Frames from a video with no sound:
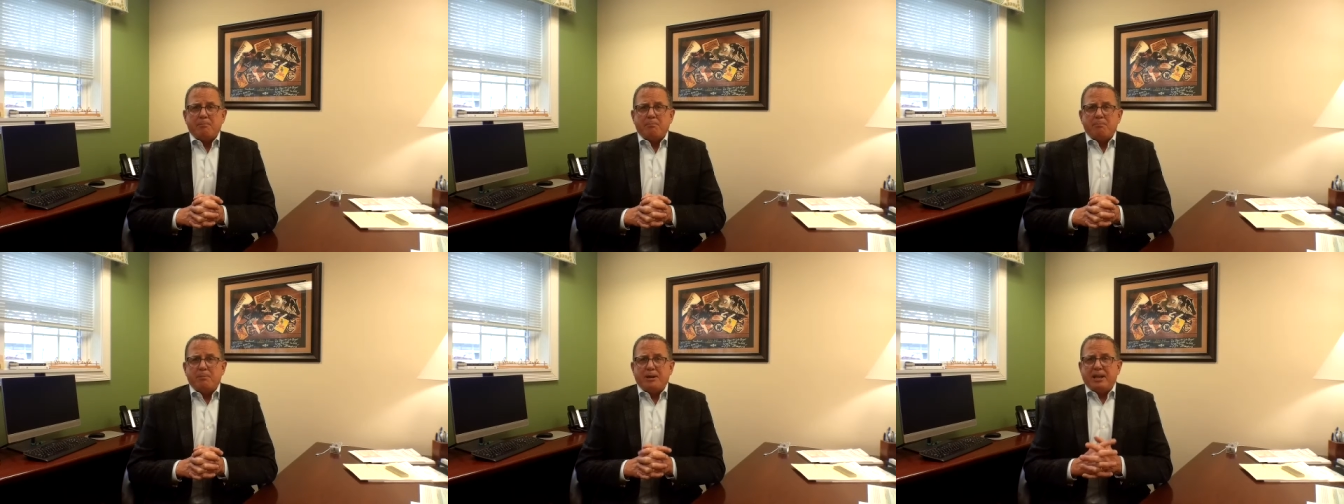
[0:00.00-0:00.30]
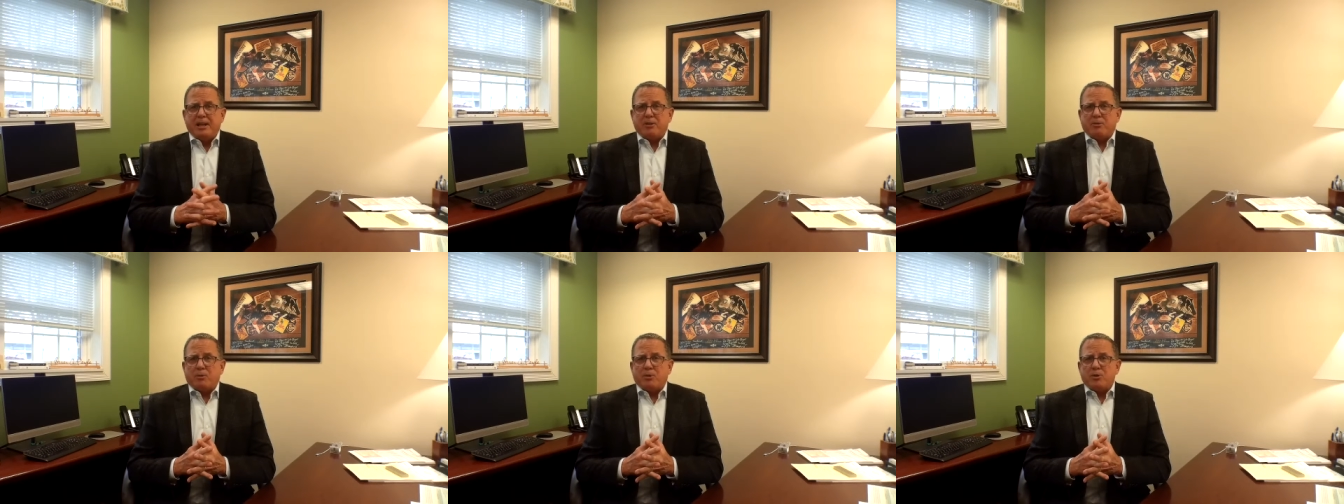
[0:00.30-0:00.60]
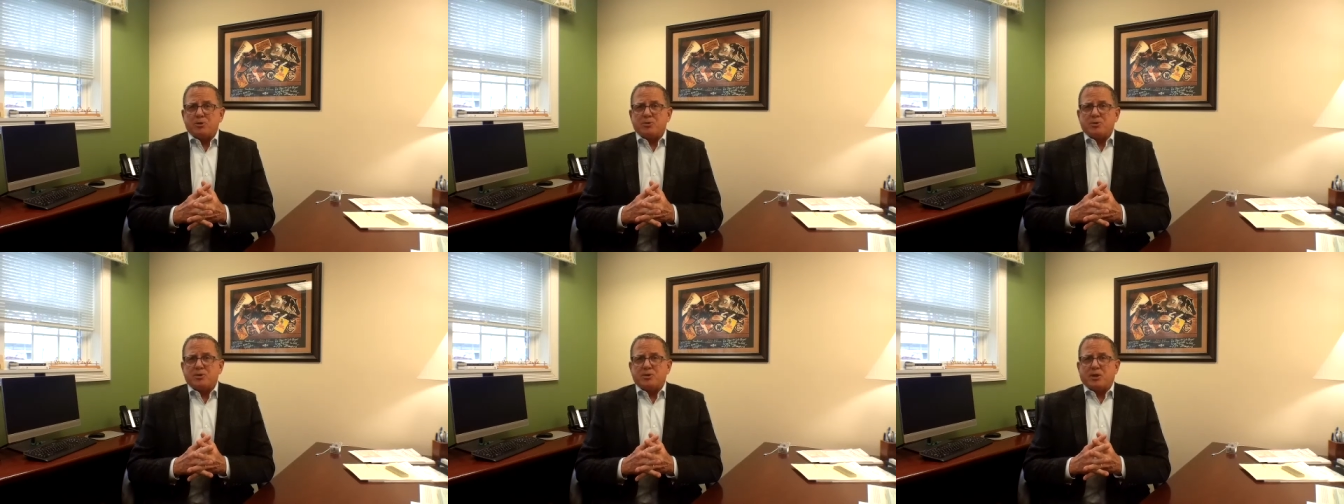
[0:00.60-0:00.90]
Many of the
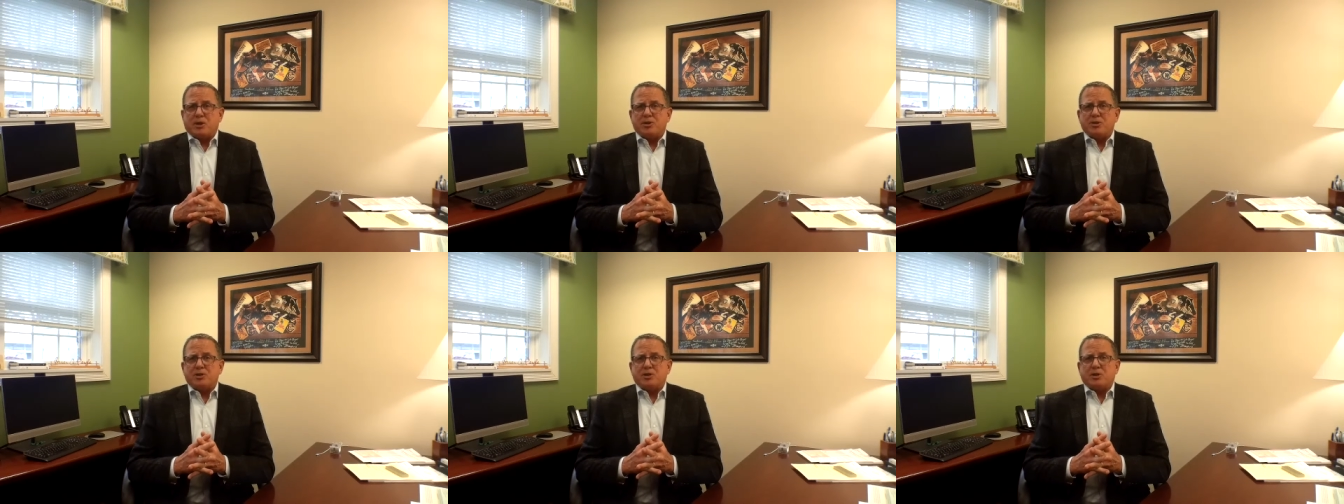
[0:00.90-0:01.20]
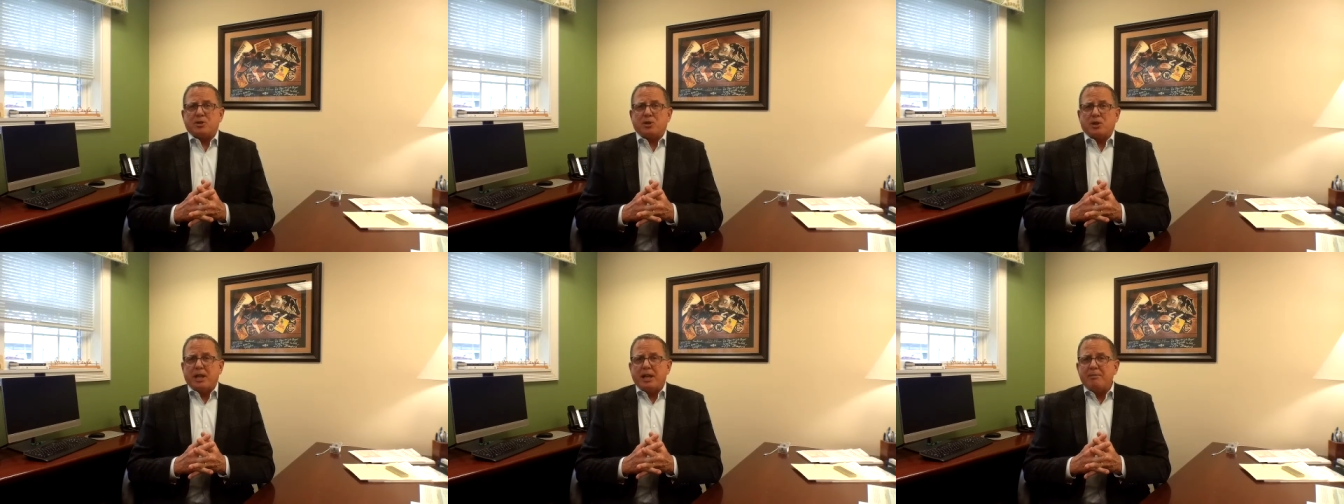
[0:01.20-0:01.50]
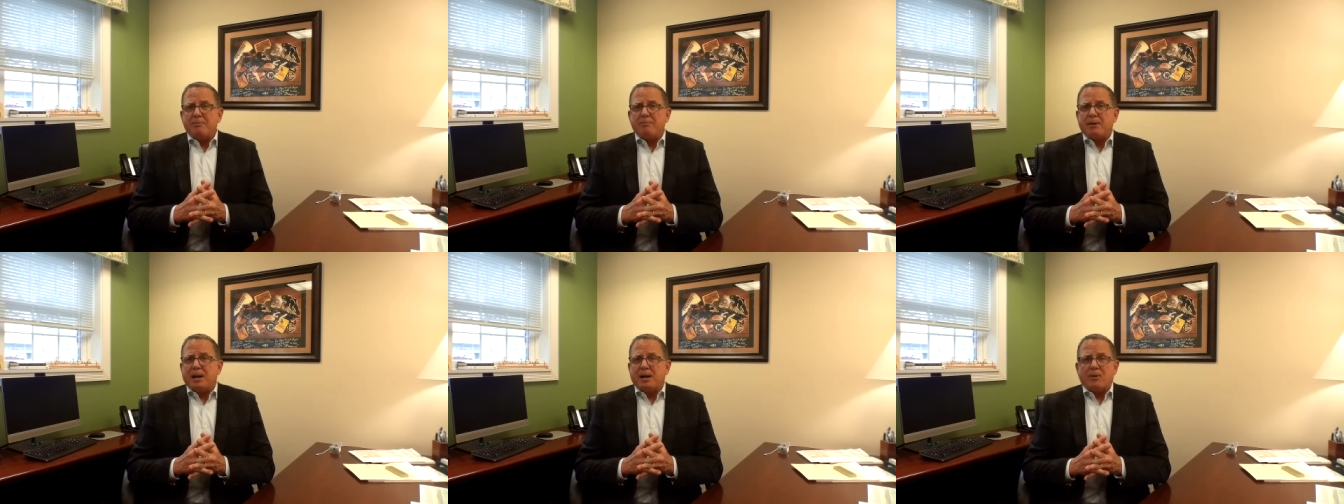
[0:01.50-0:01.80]
rosaries are also
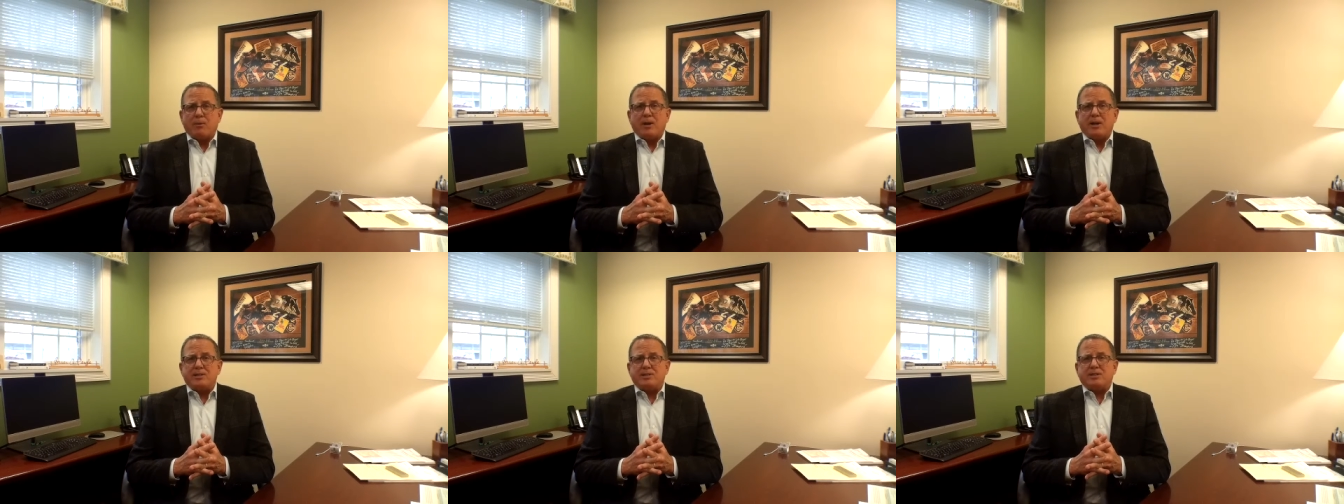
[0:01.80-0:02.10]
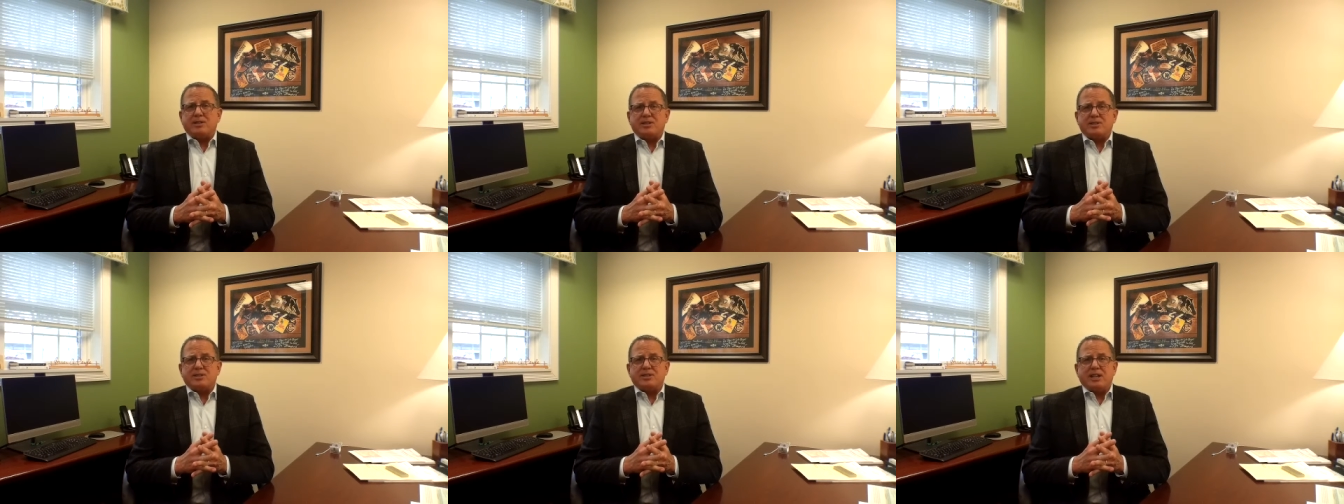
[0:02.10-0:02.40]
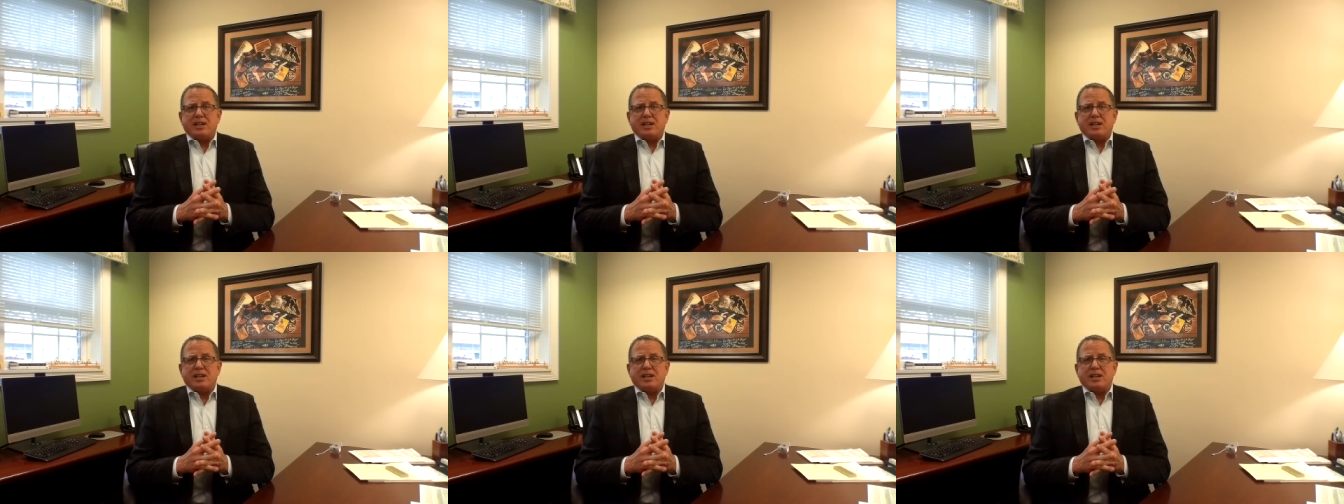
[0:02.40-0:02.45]
led by residents